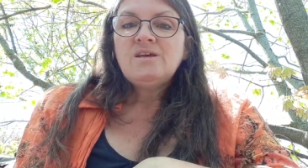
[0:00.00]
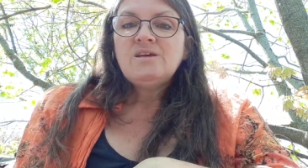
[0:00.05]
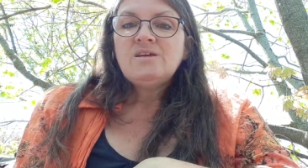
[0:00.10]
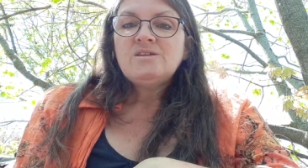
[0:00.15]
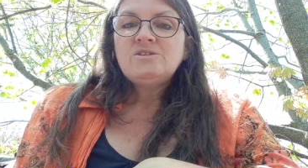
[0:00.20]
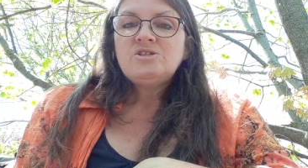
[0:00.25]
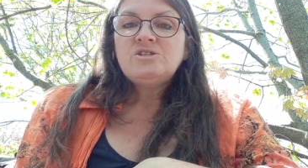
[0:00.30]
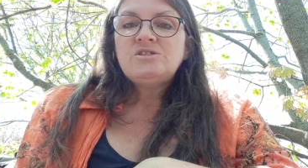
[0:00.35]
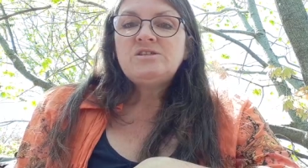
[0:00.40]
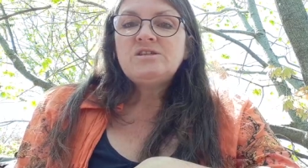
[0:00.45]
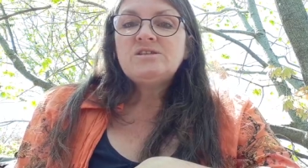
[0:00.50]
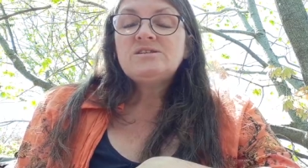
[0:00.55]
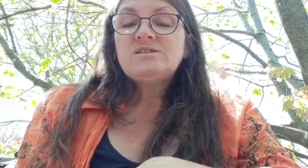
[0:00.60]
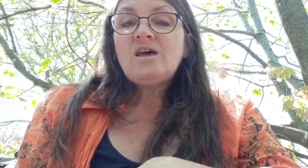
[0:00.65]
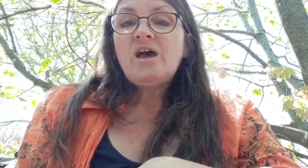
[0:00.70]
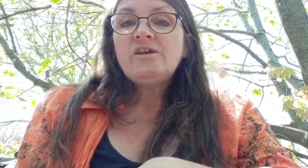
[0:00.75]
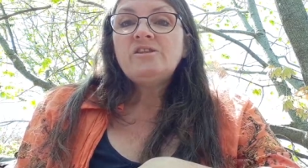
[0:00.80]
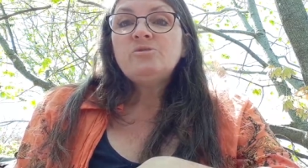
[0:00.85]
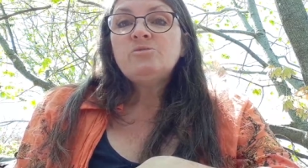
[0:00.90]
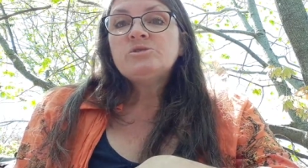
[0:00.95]
Just
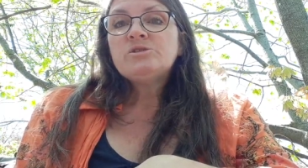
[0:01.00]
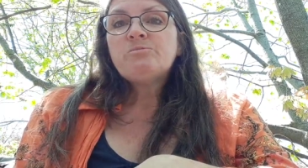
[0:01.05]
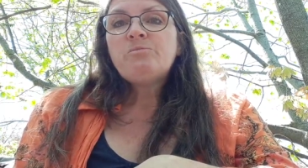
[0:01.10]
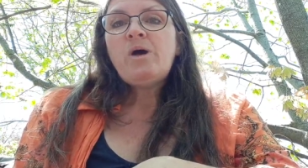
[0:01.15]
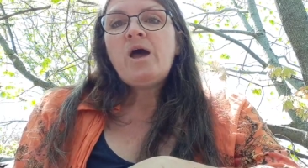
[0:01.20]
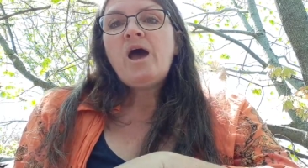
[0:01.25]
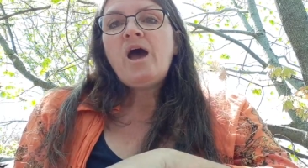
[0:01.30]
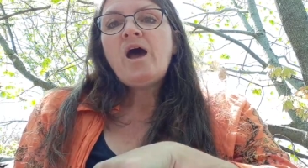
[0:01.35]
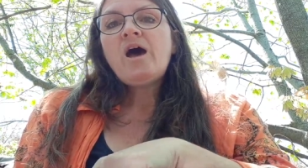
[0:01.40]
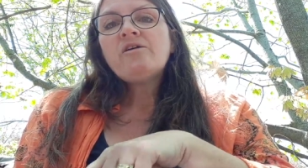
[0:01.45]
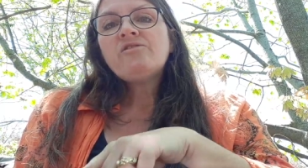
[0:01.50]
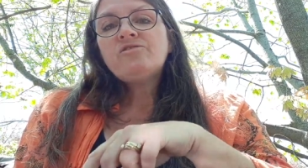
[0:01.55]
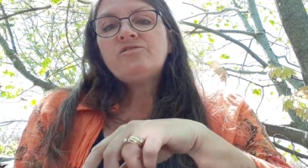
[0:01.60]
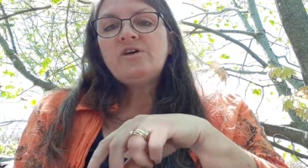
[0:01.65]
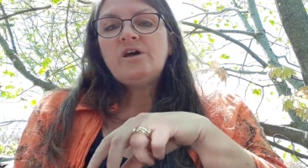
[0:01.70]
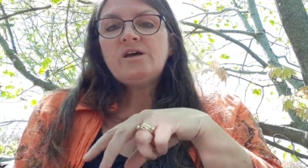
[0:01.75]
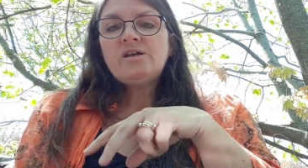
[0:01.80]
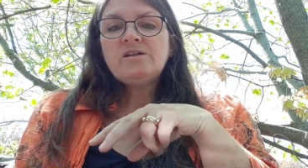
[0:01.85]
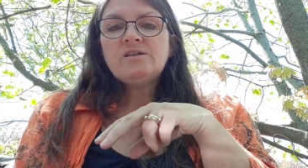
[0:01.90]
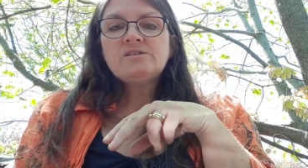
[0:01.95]
inside there was a path
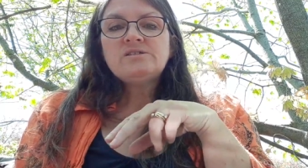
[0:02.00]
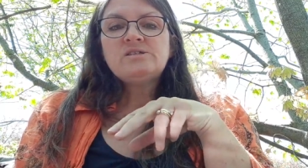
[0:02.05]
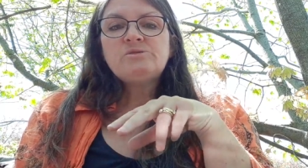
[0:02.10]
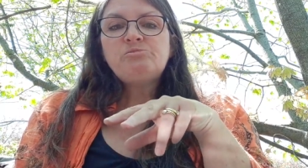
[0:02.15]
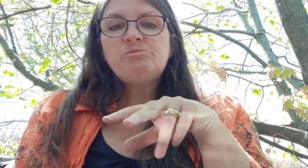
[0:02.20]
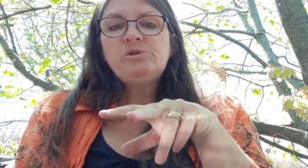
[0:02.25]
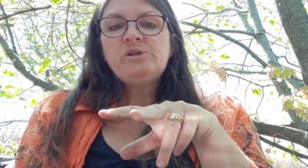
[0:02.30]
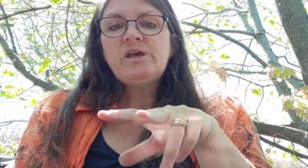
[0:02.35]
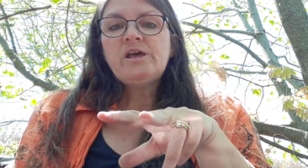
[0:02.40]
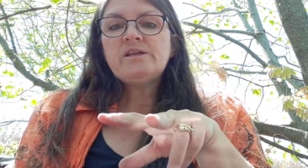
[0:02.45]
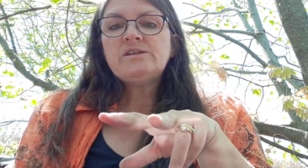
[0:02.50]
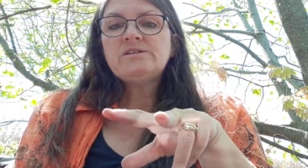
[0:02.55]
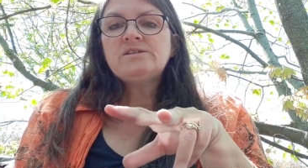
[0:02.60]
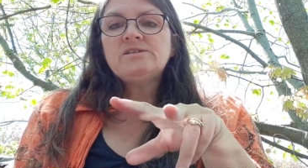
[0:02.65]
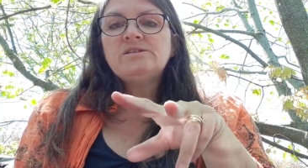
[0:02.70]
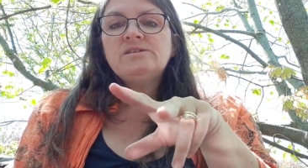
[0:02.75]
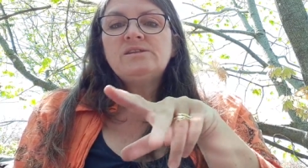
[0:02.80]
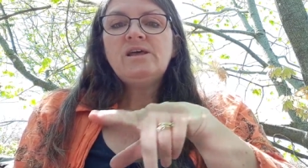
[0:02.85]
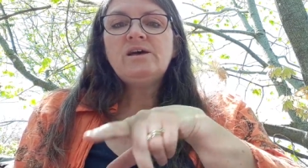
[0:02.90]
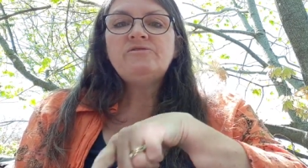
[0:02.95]
that split
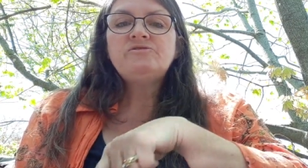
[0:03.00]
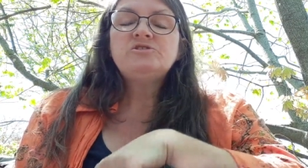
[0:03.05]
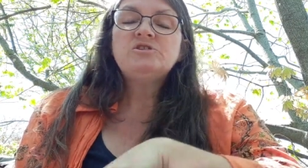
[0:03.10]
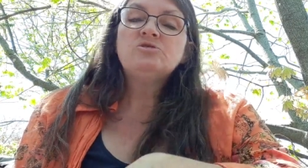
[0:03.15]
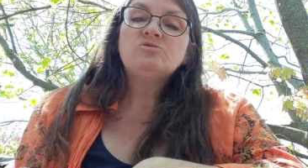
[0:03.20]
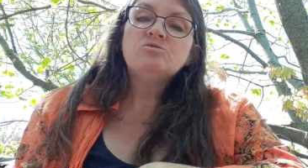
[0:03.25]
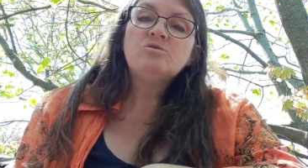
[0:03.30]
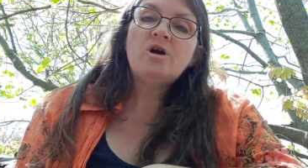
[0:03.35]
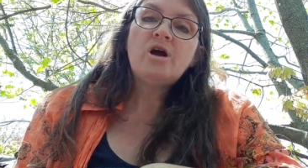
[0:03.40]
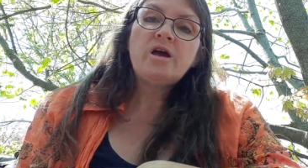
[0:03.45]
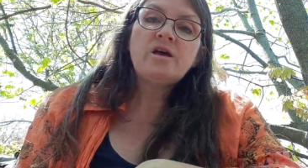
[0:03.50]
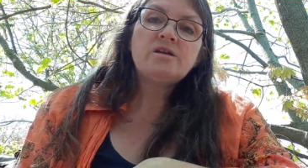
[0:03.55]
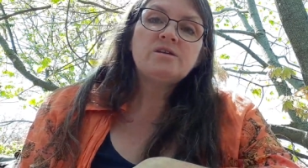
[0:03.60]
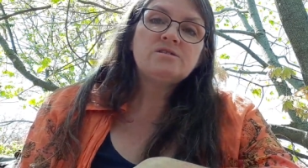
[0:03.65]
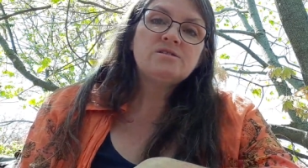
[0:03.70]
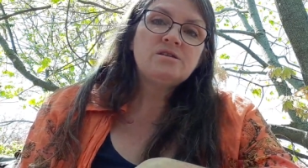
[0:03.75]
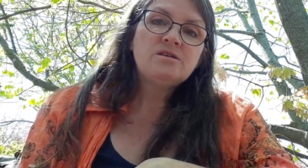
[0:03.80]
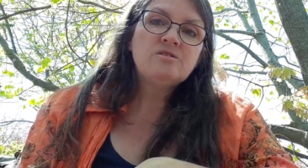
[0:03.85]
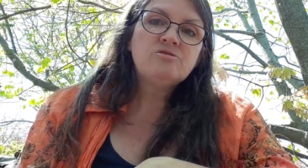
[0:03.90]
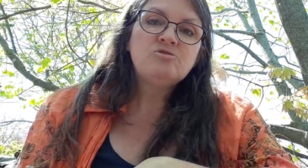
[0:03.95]
left and
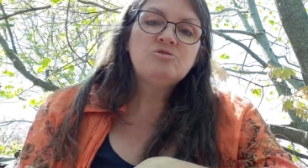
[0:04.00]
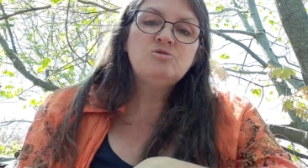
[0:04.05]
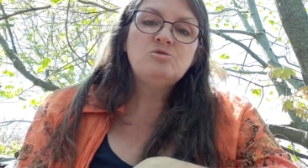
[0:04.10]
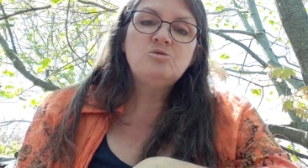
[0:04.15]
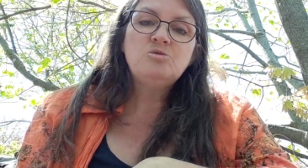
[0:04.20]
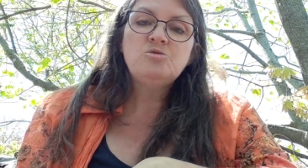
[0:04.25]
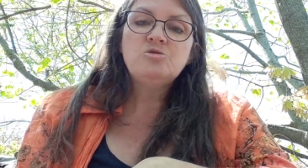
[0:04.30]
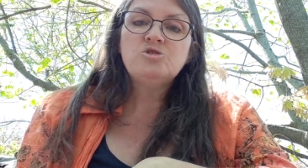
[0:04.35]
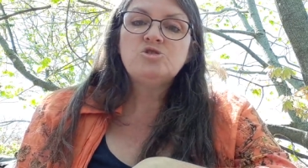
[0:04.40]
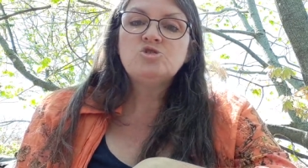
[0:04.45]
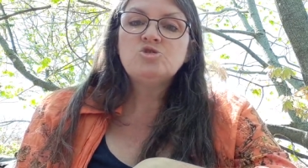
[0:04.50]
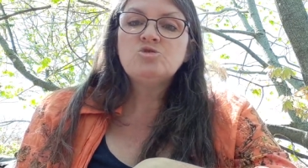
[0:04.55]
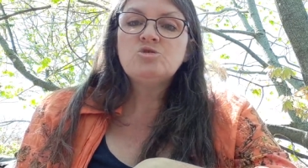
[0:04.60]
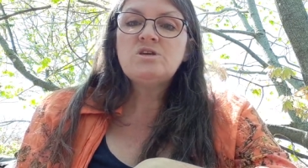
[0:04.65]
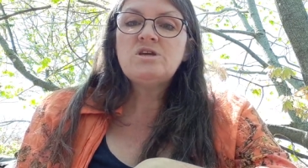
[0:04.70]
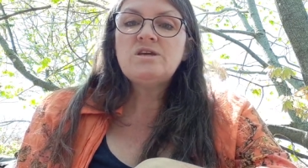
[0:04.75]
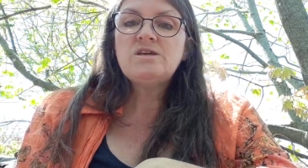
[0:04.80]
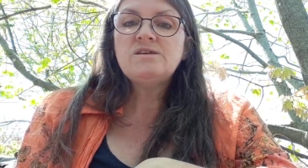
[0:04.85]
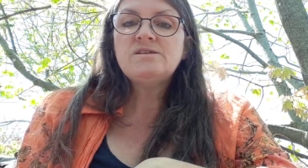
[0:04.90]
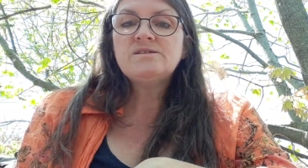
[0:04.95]
right through the
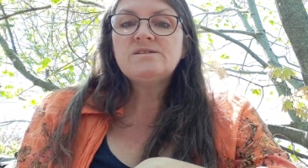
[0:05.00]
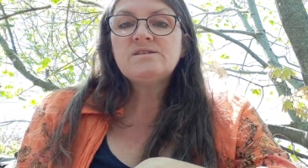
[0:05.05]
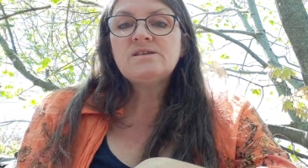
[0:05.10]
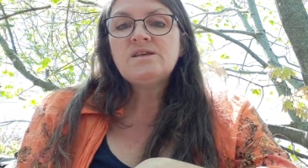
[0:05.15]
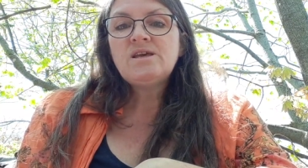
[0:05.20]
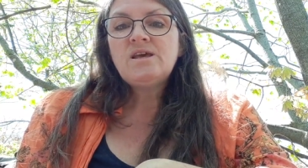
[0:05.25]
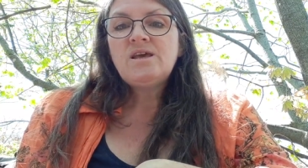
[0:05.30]
trees,